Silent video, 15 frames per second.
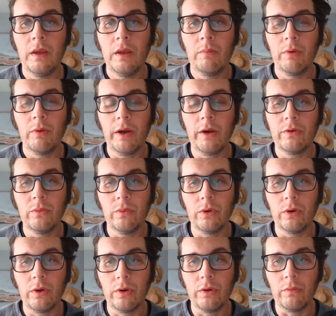Prior to
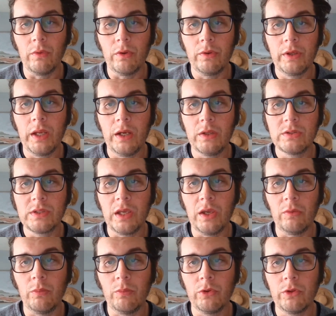her current role, Katie
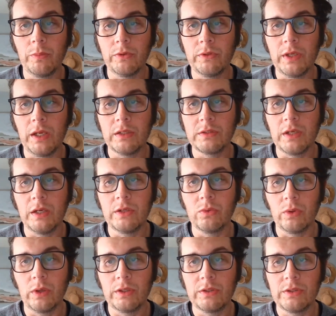scaled multiple data
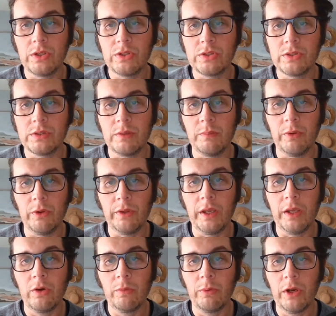science organizations and built
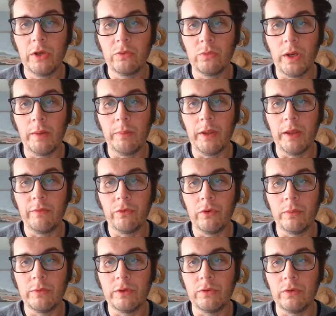enterprise-wide
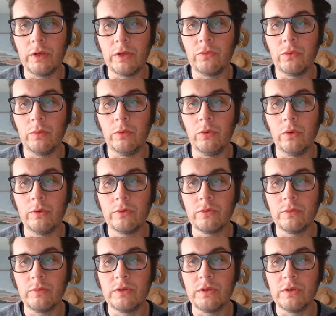platforms that transformed
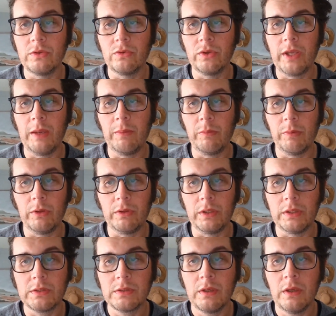Nordstrom's digital
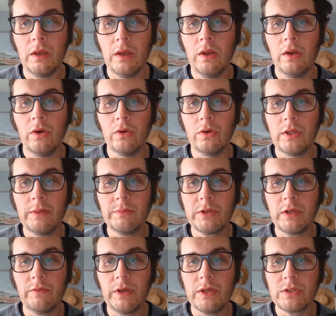capabilities. Her
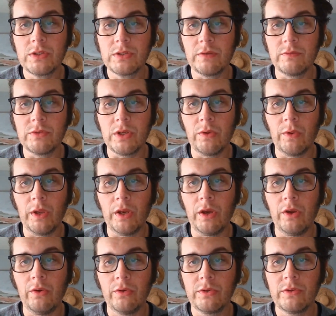team's innovations have
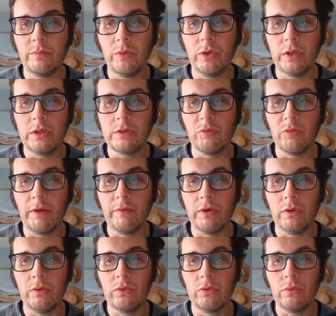generated hundreds of millions in
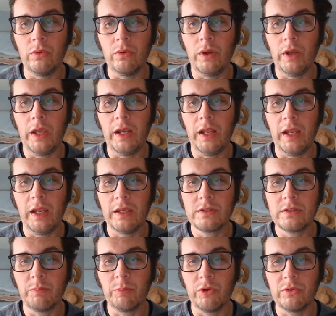revenue through
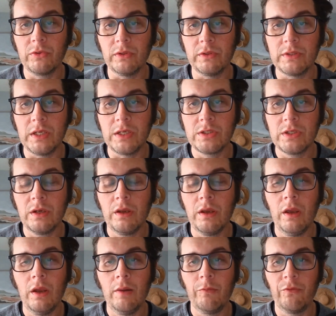enhanced
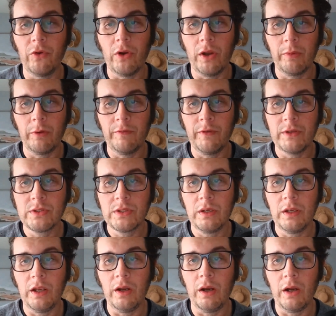personalization, fraud
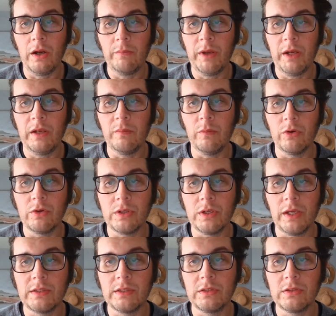prevention, and automated
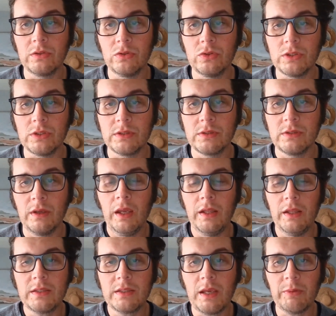merchandising solutions.
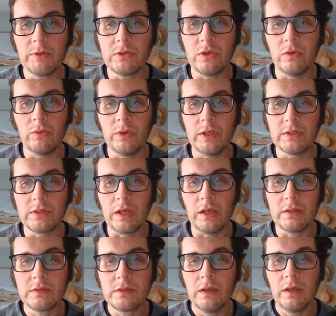In this episode, we
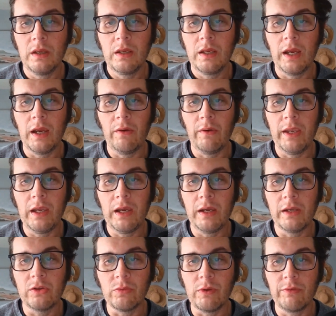discussed how
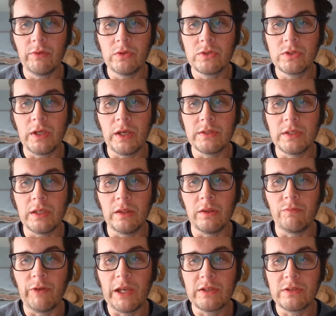AI is revolutionizing
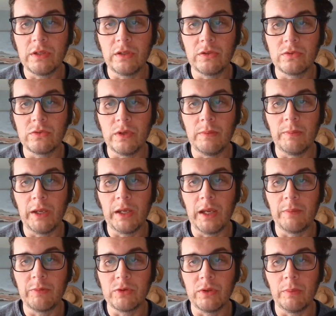the fashion industry by
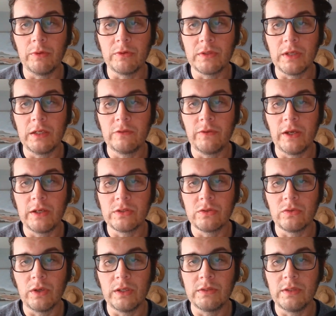capturing precise
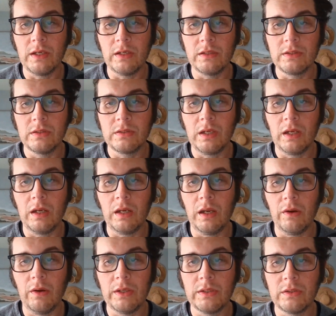fashion trends and assisting in
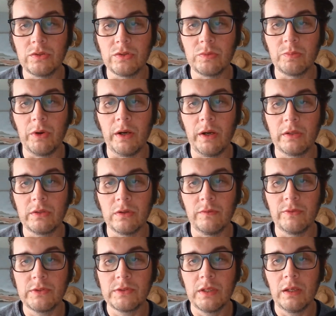areas such as product
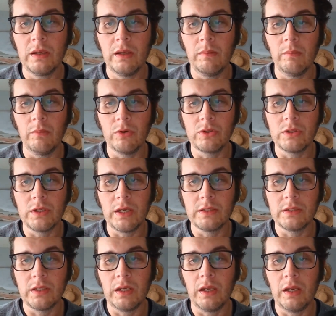surfacing,
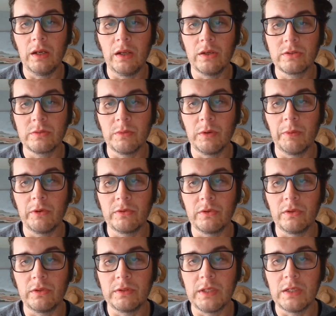merchandising, and customer
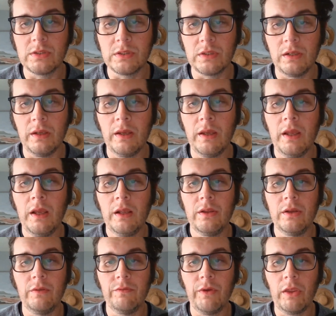personalization.
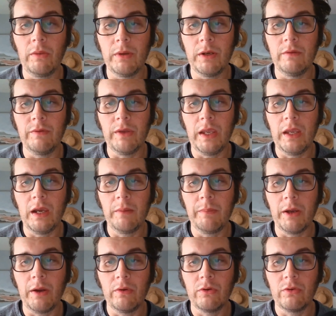The development of
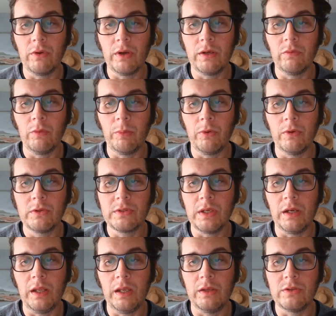AI-powered trend
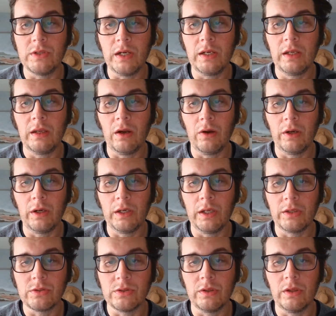reports and agentic
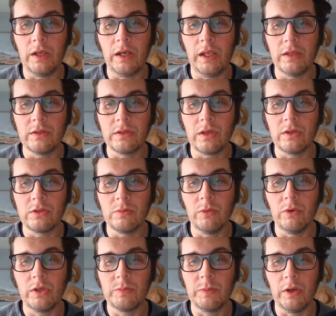architecture to enhance
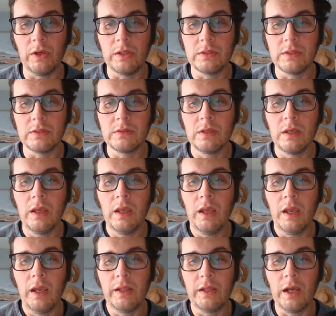customer experiences,
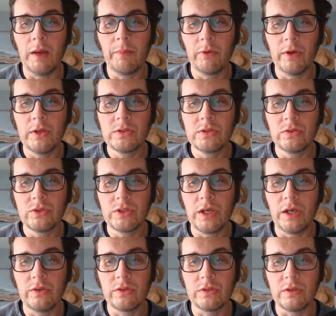and the operational
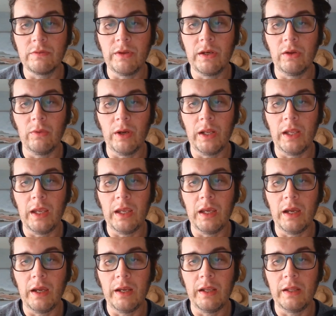challenges of integrating
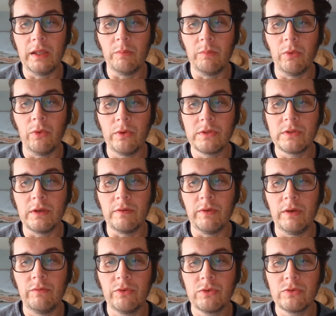AI and the importance
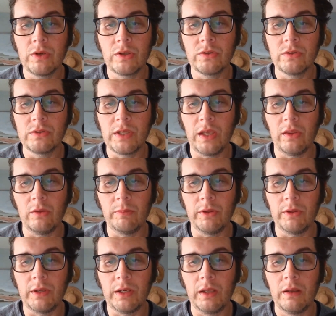of infrastructure
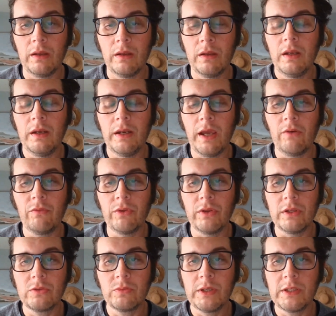scalability. Now
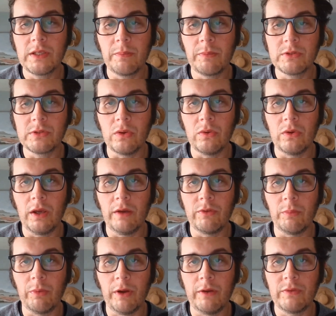for this week's episode of The Brave